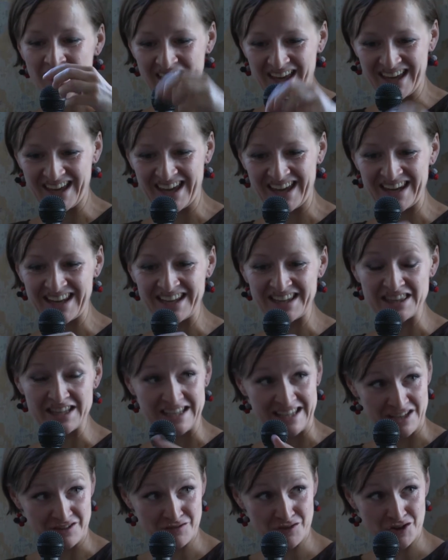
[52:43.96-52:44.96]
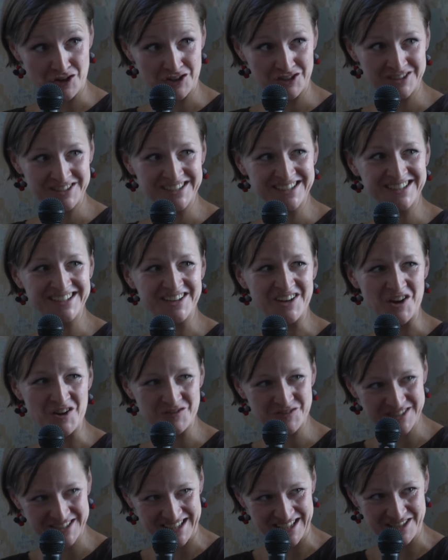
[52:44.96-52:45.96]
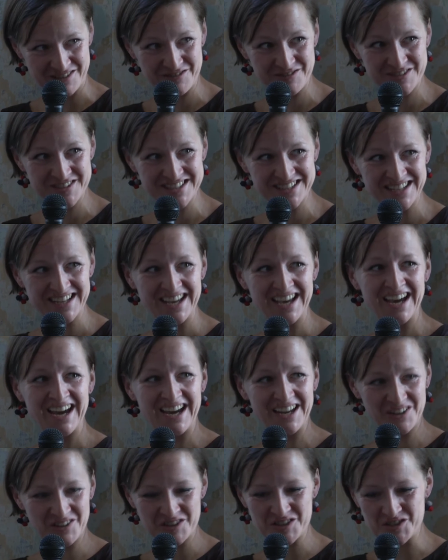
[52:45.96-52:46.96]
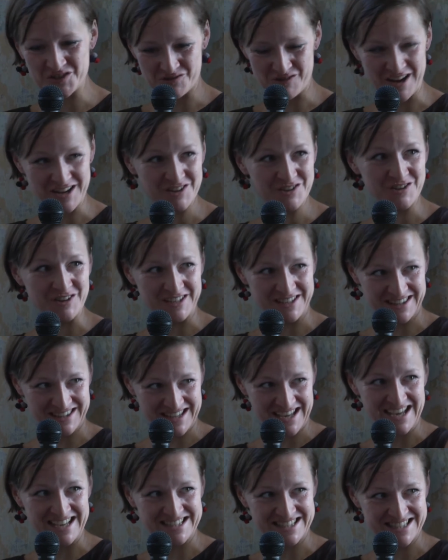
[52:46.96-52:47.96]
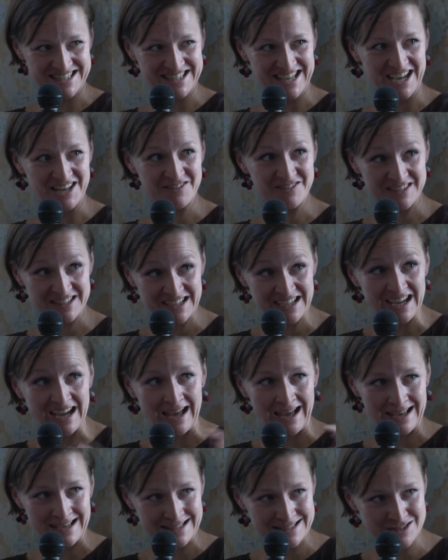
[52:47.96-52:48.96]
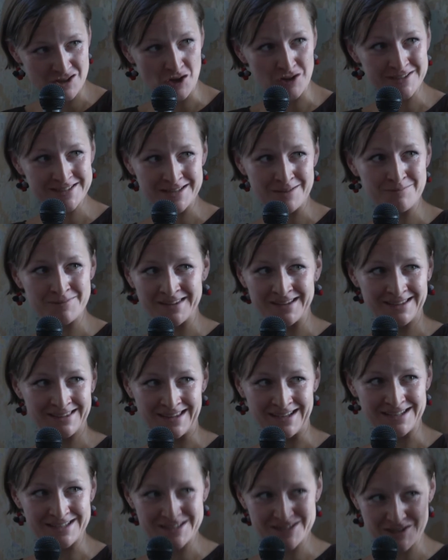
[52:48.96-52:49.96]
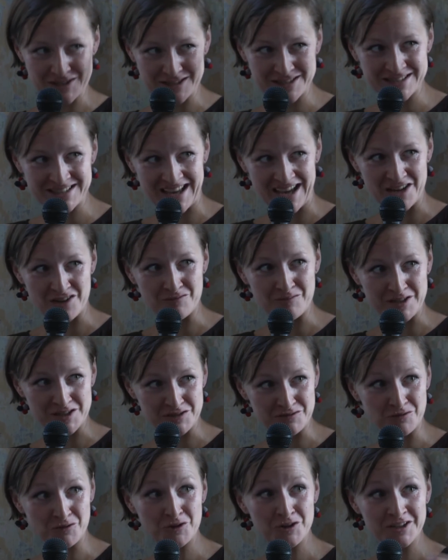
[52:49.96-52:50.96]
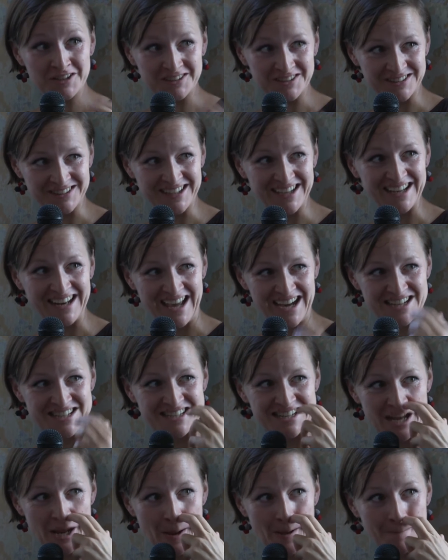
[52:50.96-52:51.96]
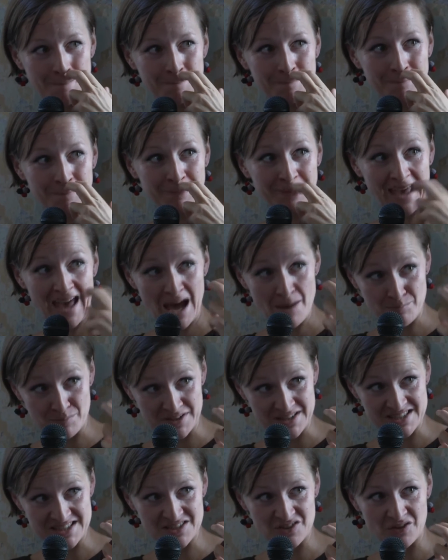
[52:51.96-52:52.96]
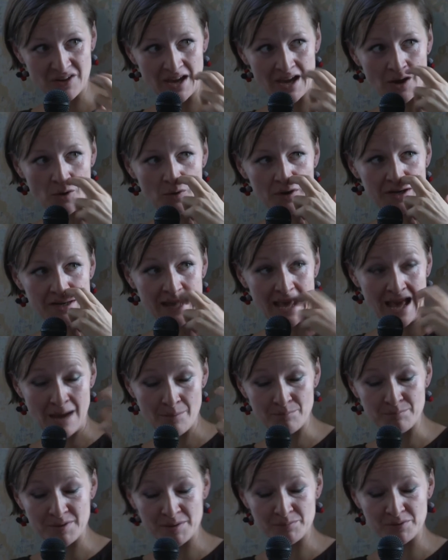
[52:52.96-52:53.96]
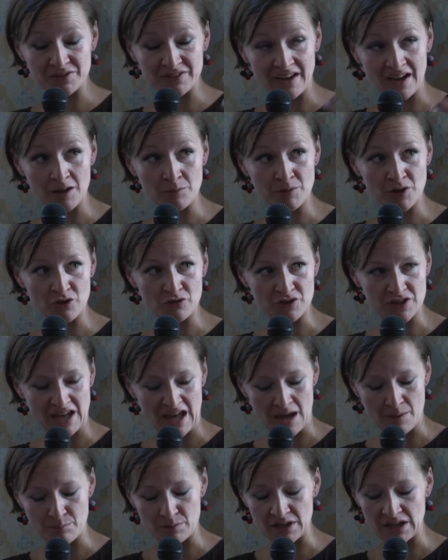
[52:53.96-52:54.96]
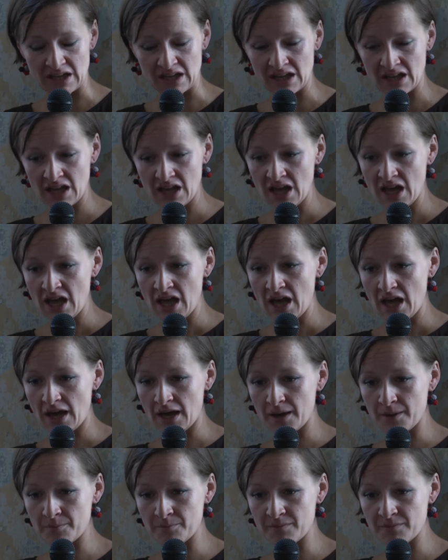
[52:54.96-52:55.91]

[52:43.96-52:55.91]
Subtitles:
killing the giver of the gift in order to render it as this kind of thing is not something that is just kind of metaphorical. It actually happens, okay, or people tell me of it happening. I